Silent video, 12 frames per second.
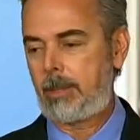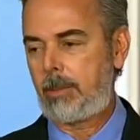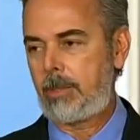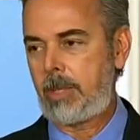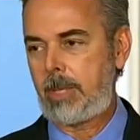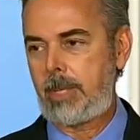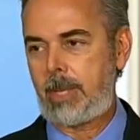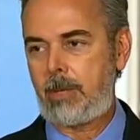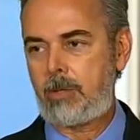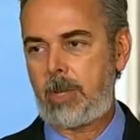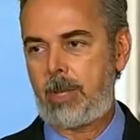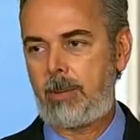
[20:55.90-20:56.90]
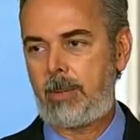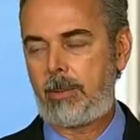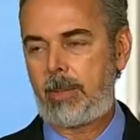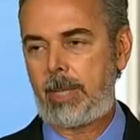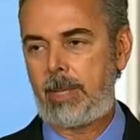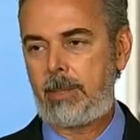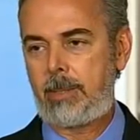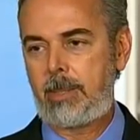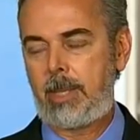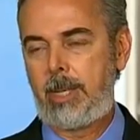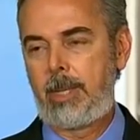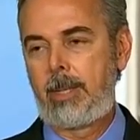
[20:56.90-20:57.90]
com a secretária de Estado, Hillary
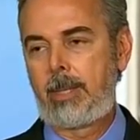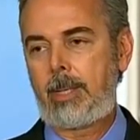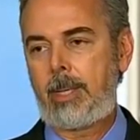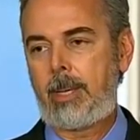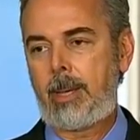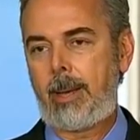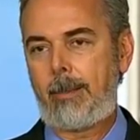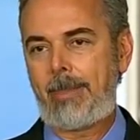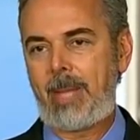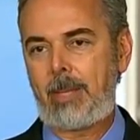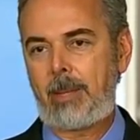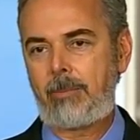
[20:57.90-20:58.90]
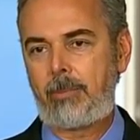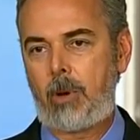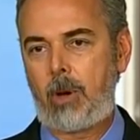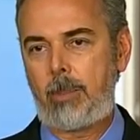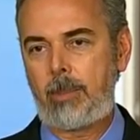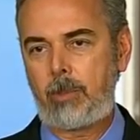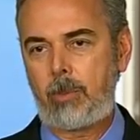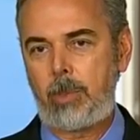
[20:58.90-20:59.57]
Clinton, que a plataforma do